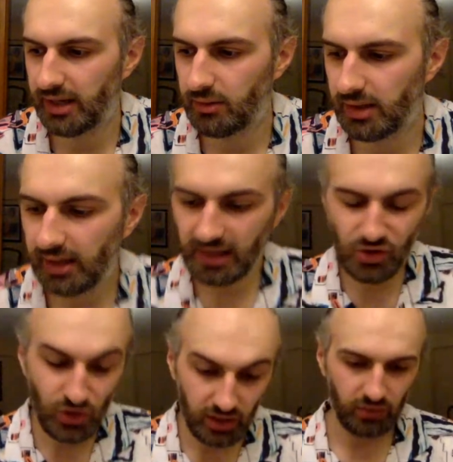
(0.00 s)
case to case.
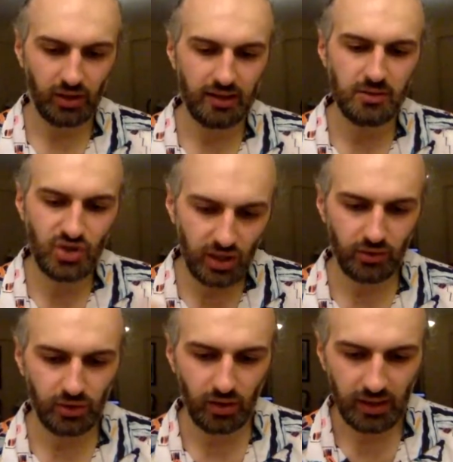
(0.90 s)
In general,
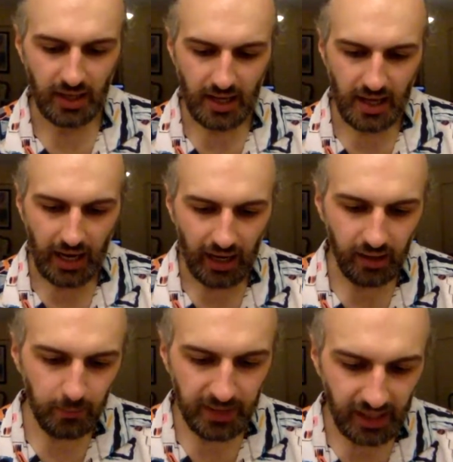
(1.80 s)
I
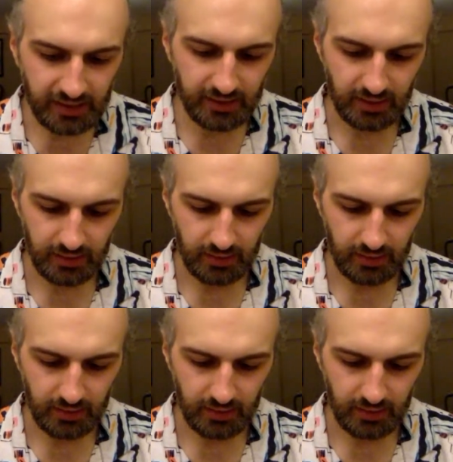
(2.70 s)
am not